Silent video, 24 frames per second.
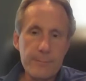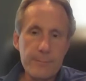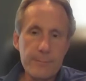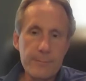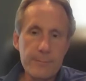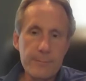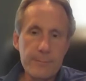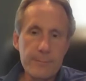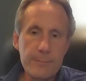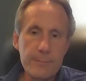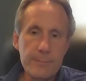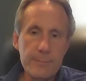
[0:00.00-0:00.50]

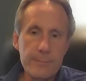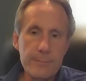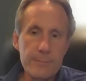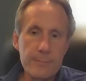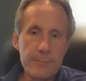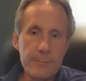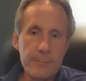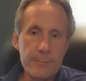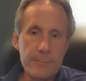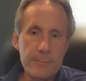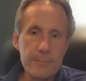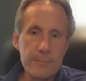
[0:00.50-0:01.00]

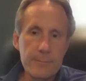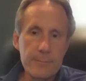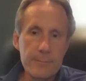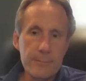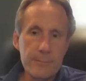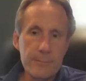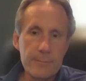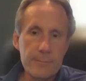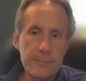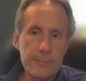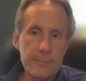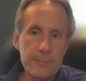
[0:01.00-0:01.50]

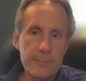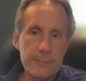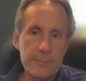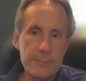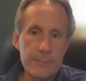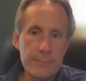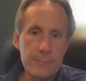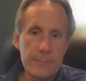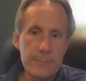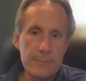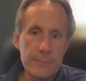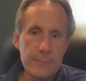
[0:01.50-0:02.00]

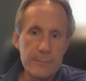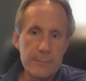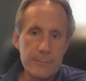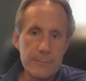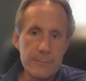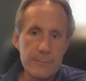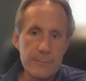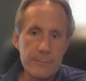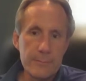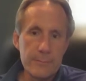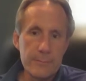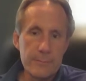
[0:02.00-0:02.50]

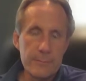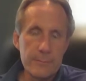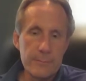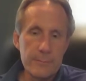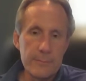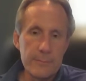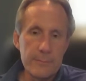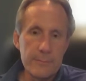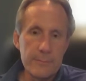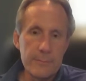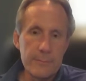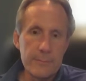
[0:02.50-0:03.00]

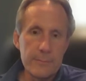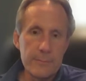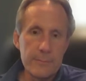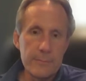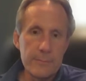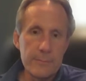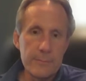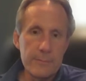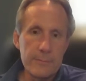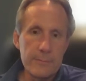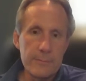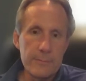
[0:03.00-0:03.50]

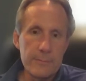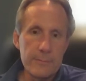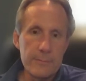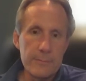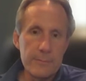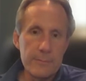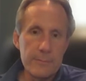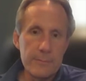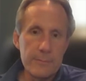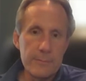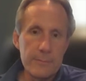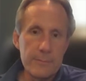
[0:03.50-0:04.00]

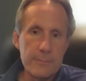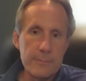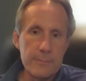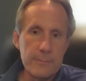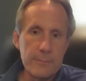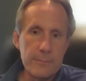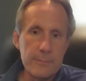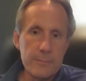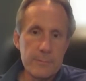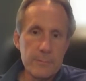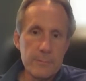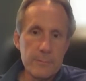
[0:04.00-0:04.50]

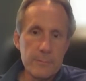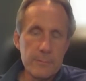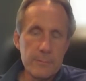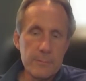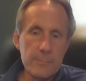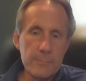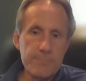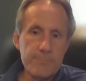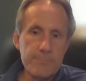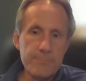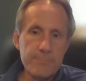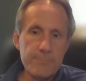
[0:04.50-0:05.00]

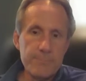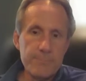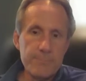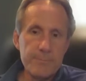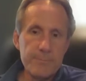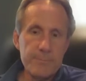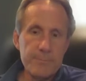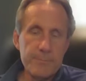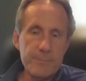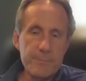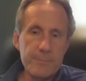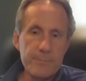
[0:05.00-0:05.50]

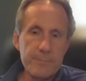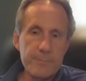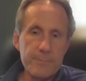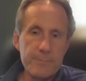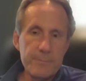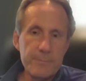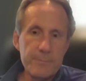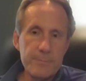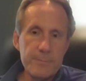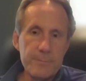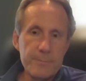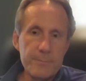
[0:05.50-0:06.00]

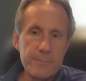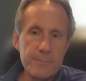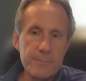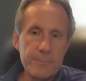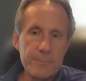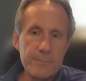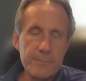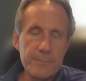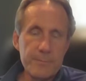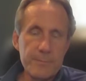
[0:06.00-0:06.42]
No words are spoken by the person on screen.